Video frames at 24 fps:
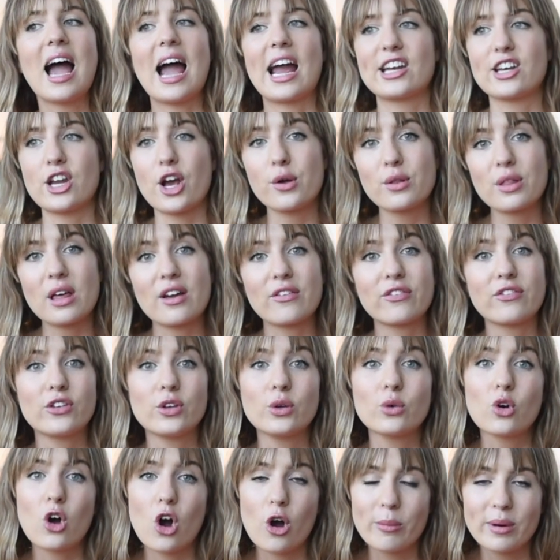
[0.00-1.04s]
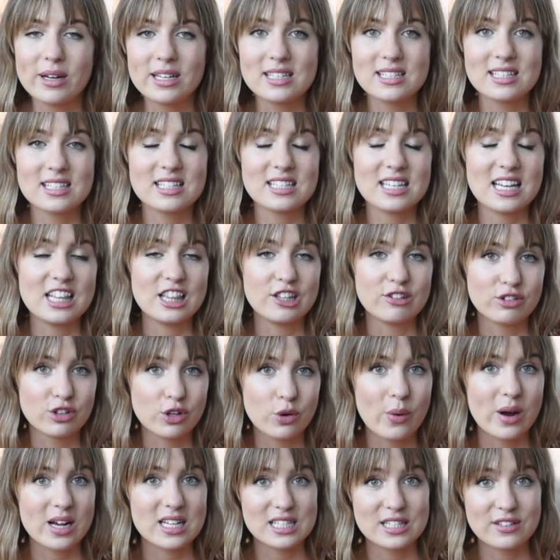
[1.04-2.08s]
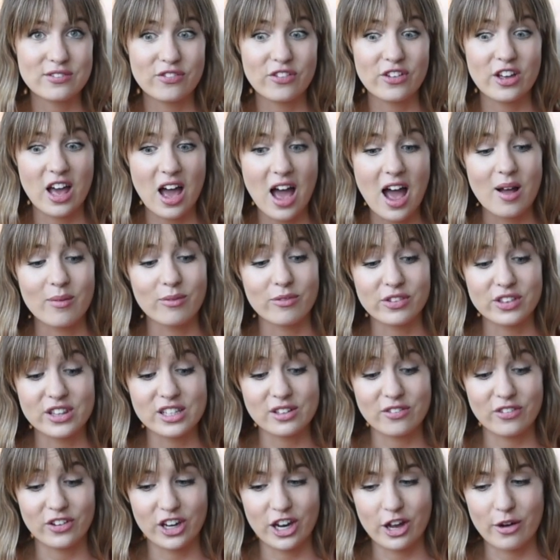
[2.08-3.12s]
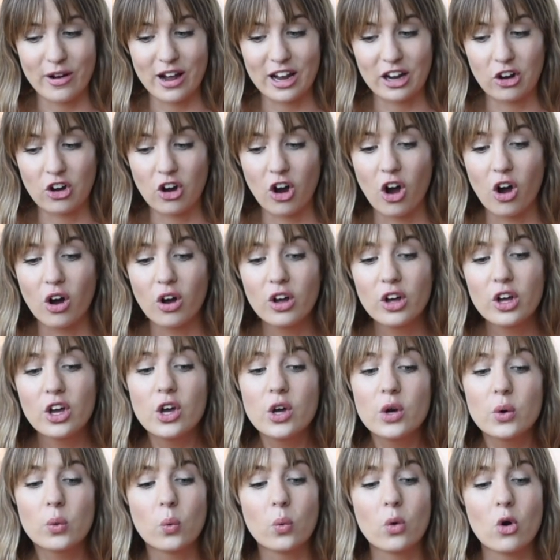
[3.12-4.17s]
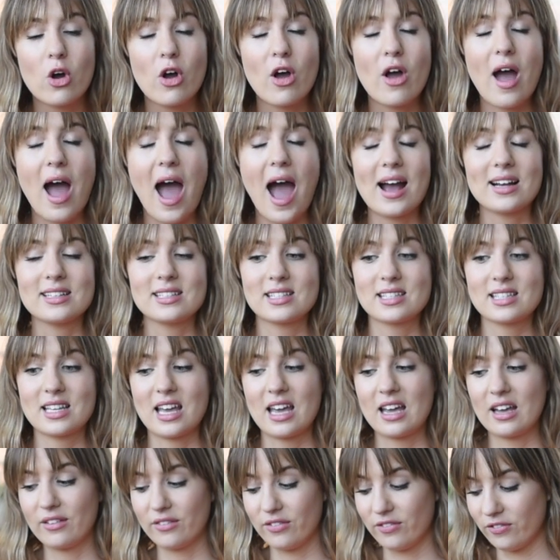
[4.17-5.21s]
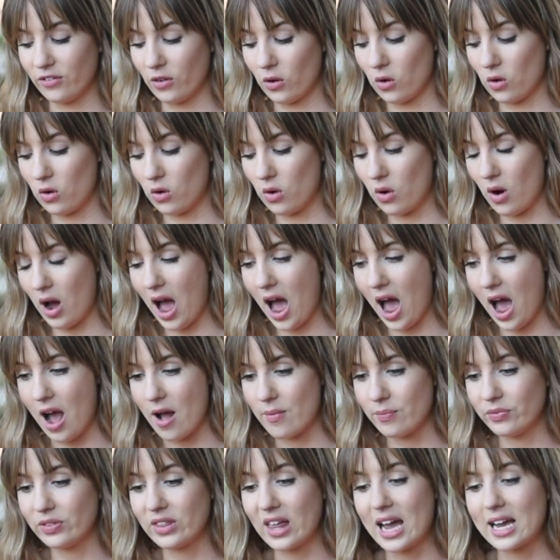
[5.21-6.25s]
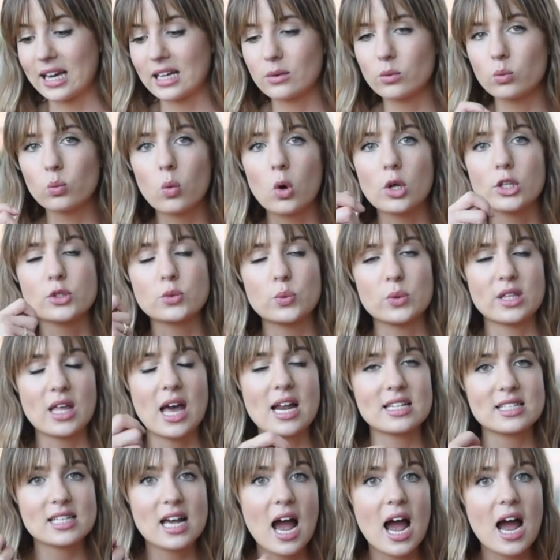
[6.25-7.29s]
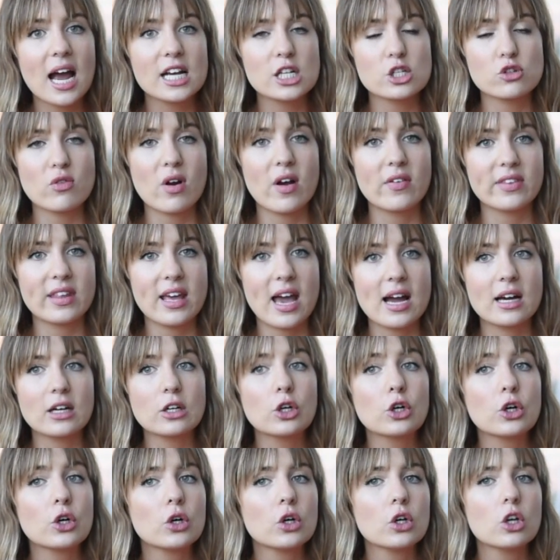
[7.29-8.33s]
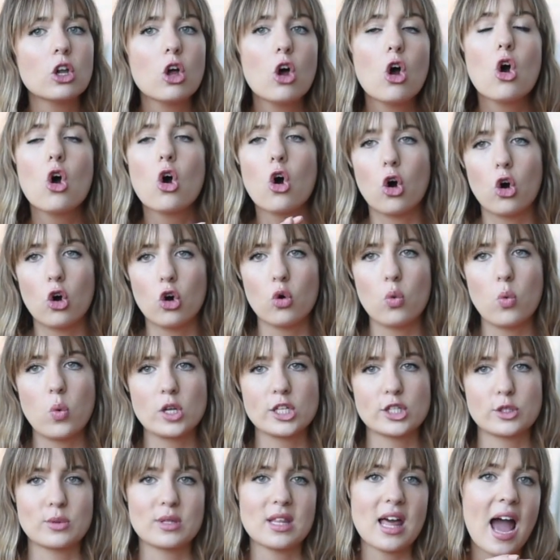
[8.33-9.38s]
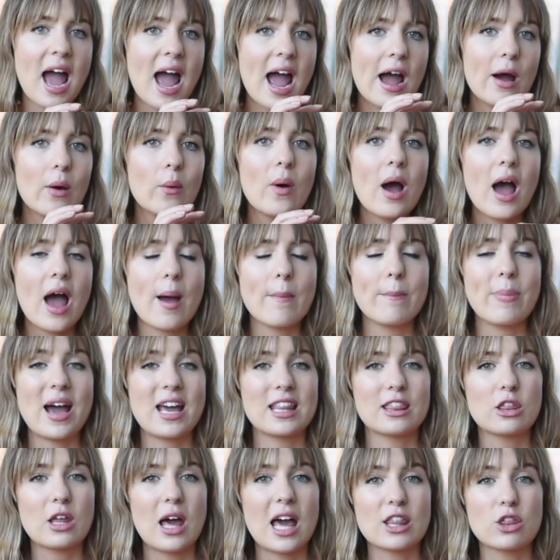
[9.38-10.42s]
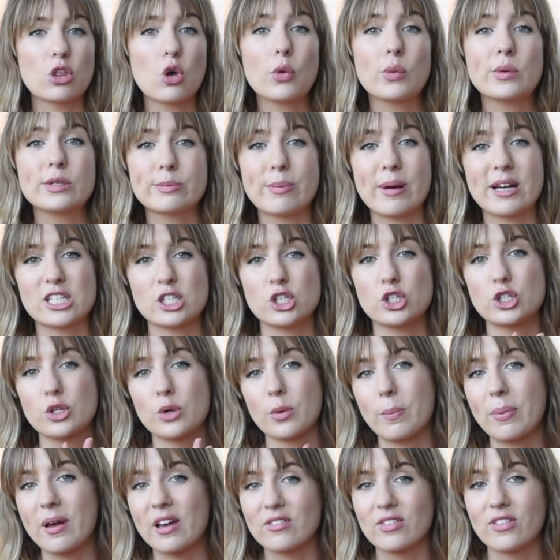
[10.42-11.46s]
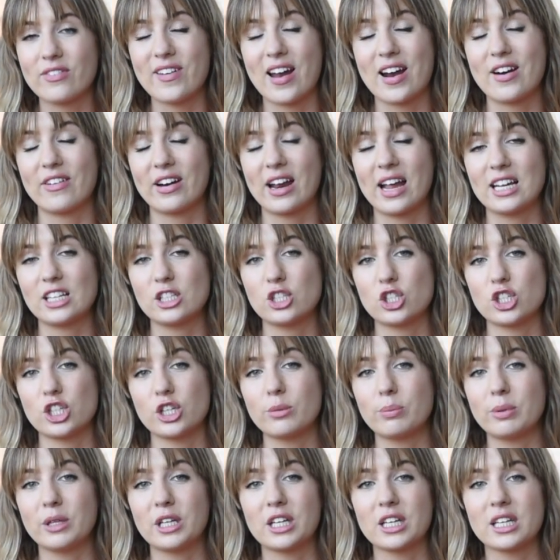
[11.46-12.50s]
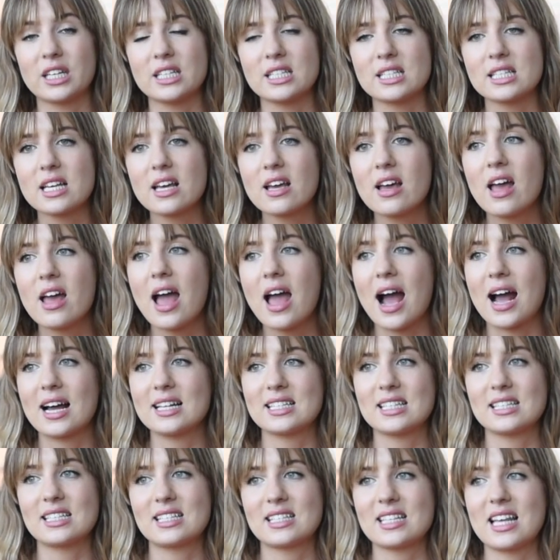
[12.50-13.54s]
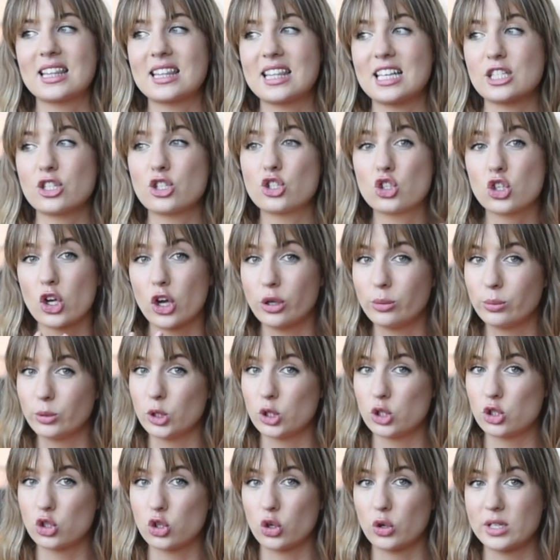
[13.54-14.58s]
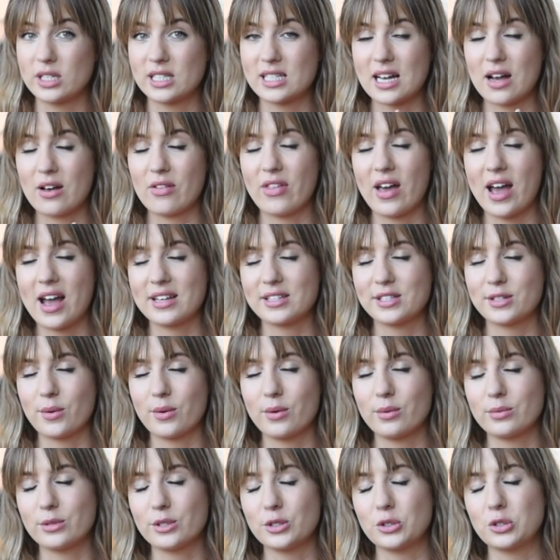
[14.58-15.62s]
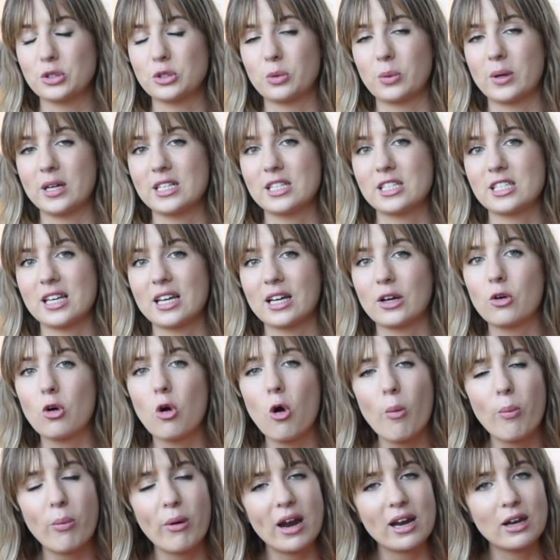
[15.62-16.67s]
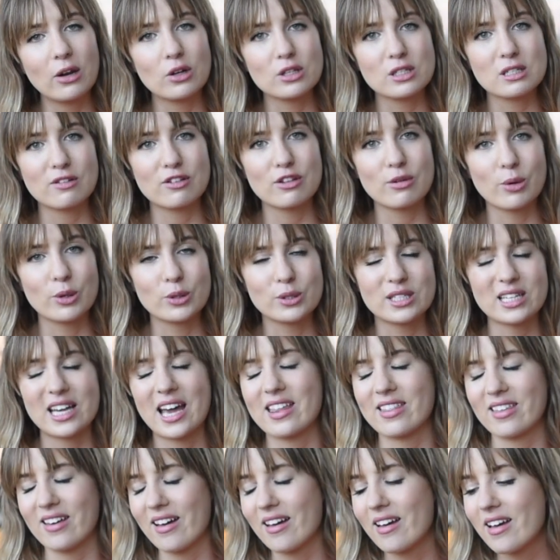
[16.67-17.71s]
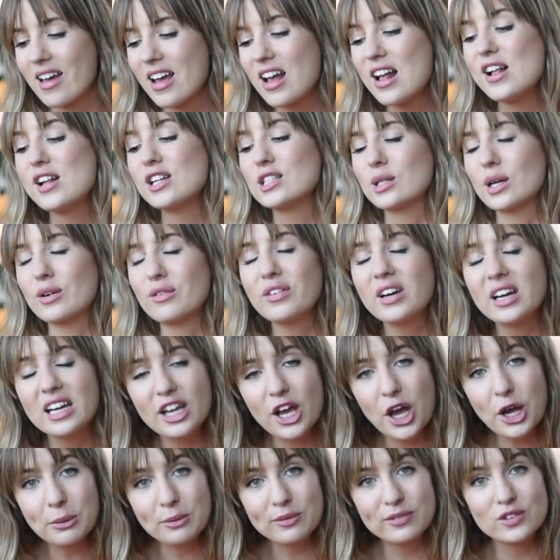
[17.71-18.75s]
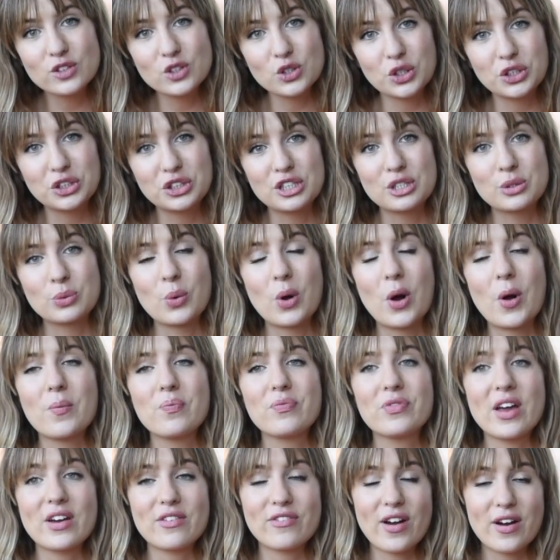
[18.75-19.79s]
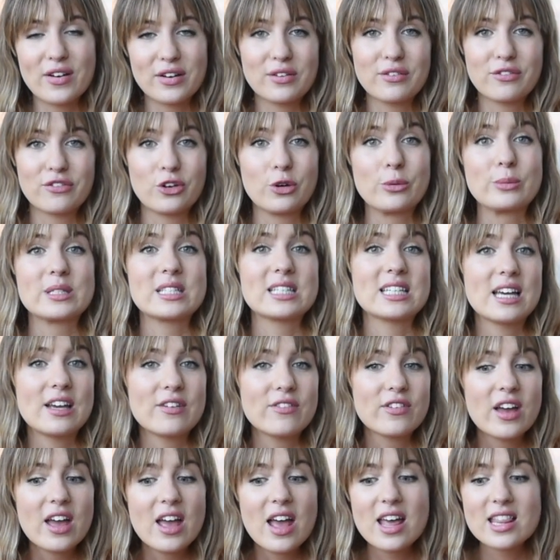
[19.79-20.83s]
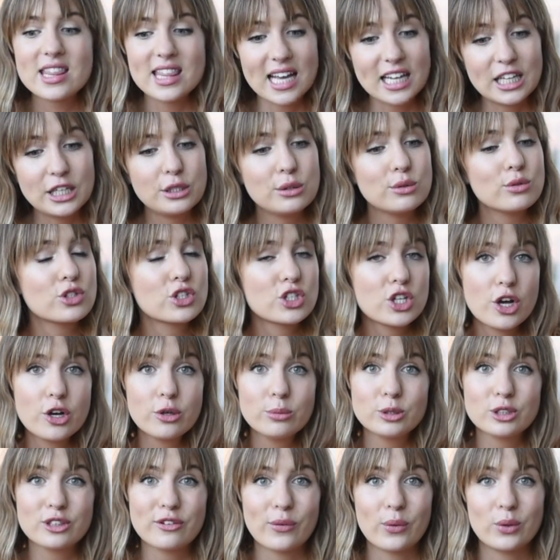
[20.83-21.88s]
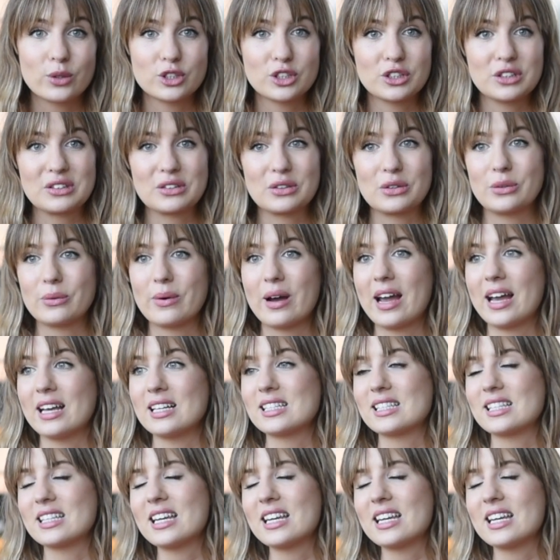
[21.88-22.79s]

I know that a few comments in the request for this video I got were asking for like ones with ties around the ankle or ones without, but I thought it was best to do a bit of a variation because, as I said, there's so much choice out there, so it was a good way to incorporate lots of them all together. So I really hope you enjoyed this one. I found it informative. Thank you so much for watching, as always.